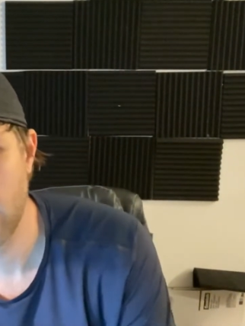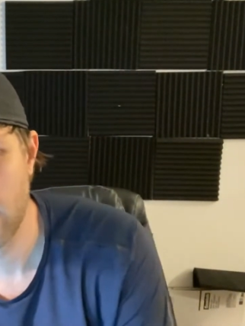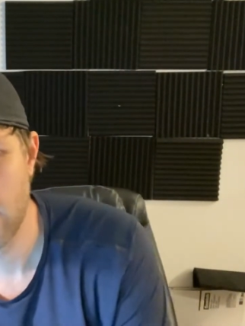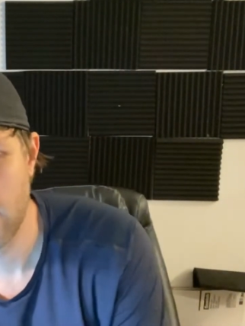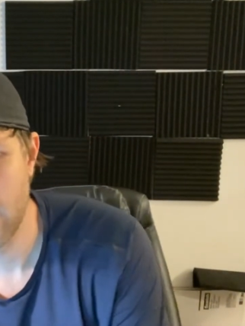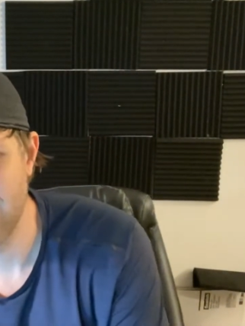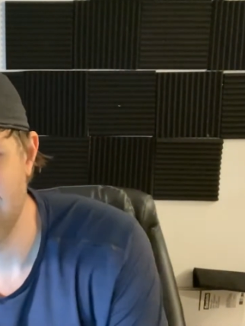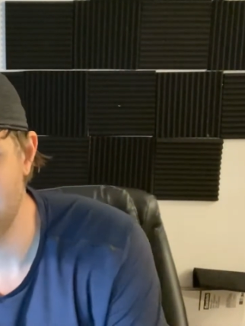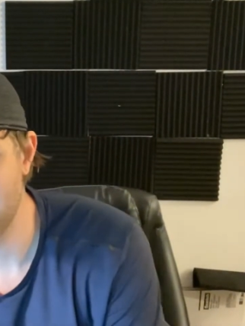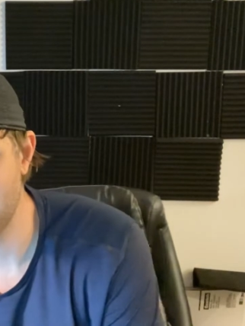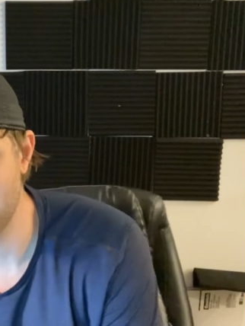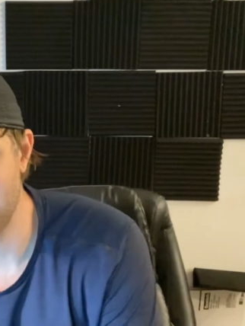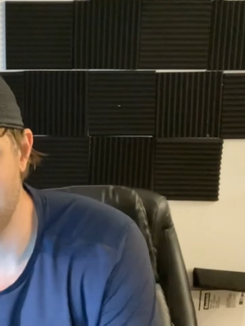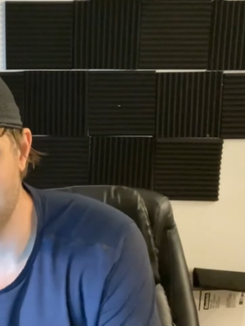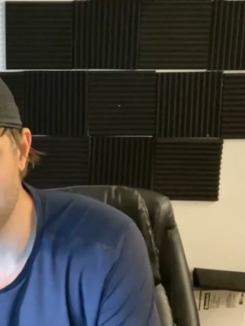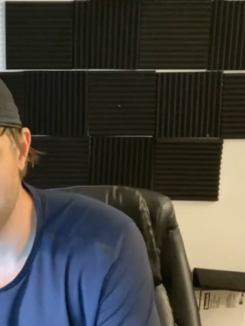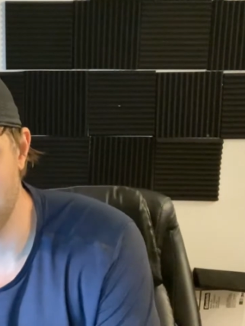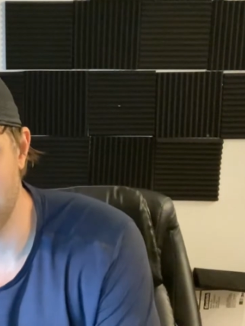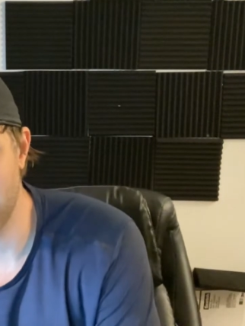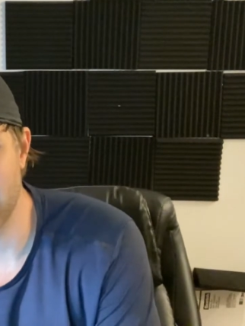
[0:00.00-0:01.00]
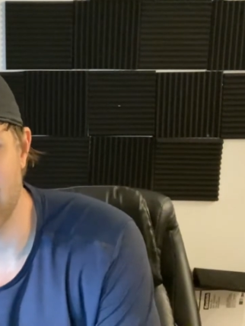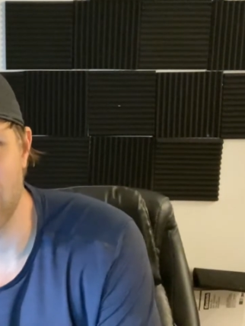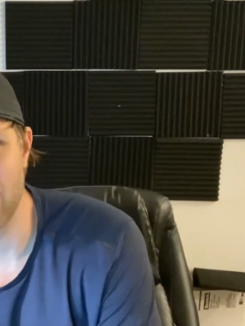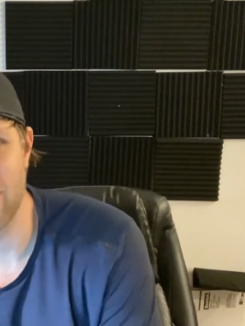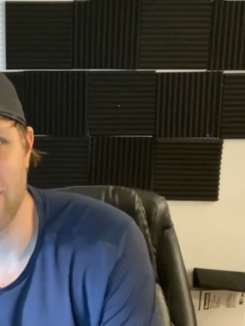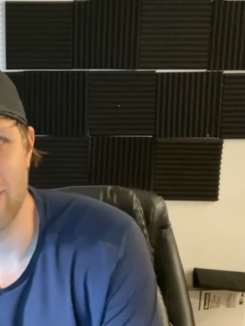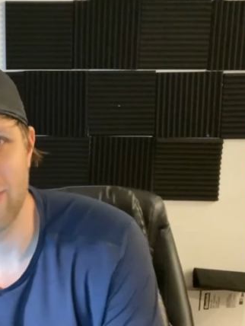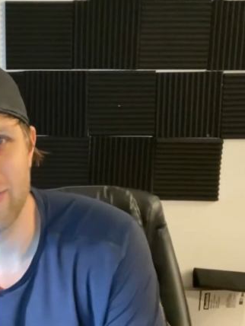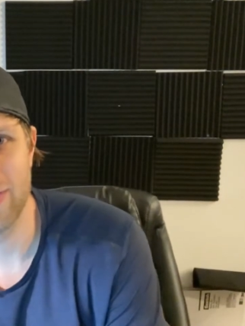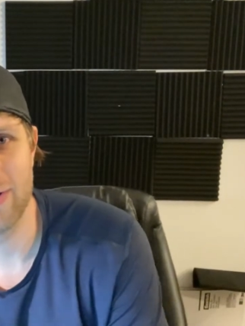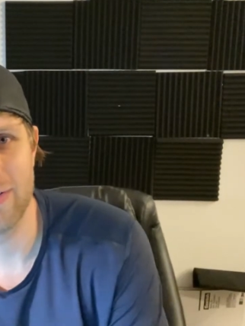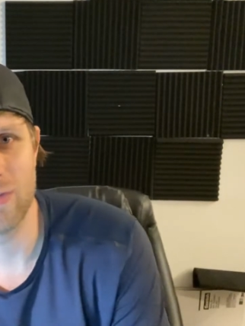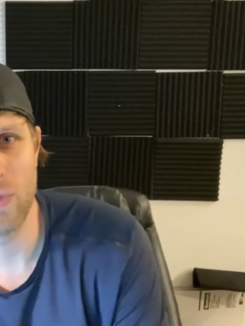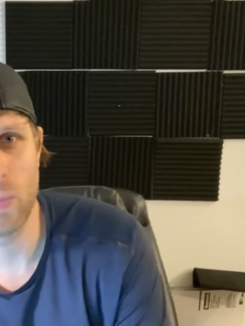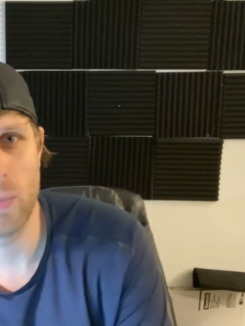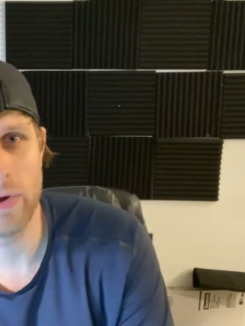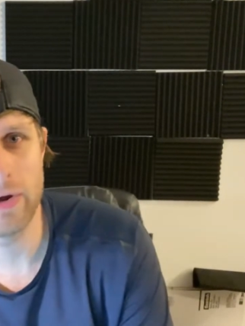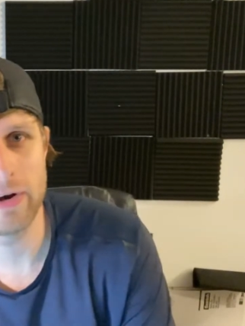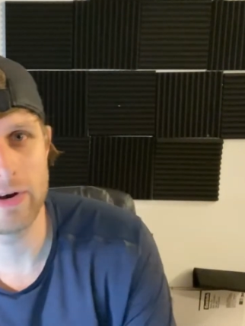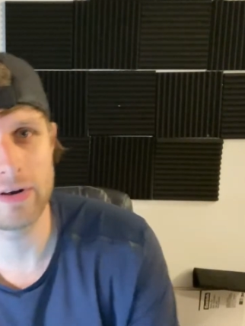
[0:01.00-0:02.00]
It just seems like it's a
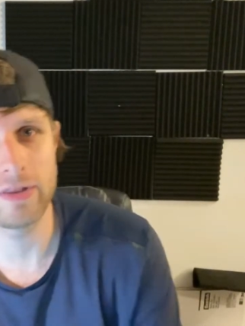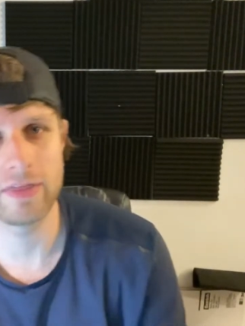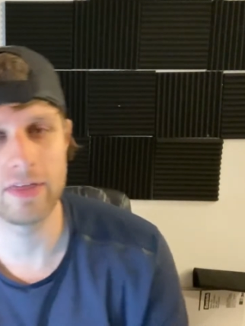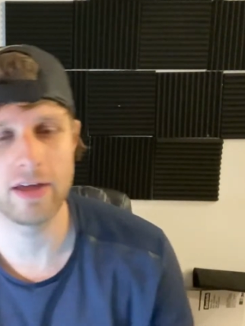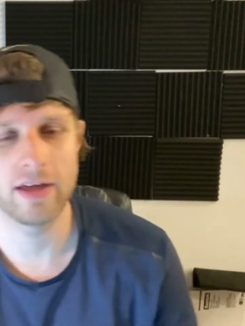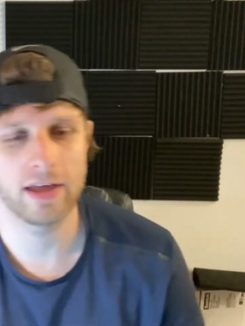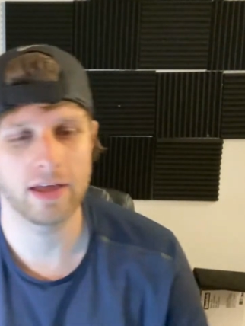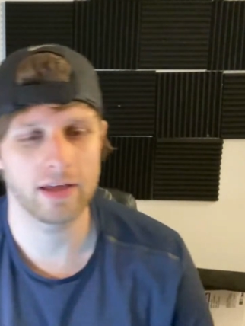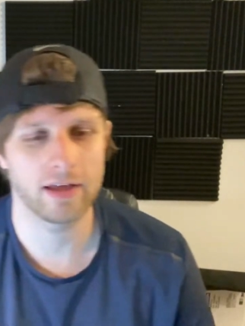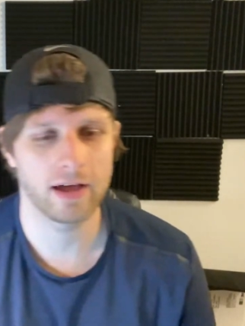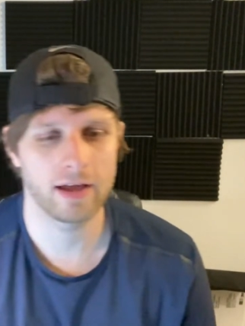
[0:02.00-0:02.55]
weird thing.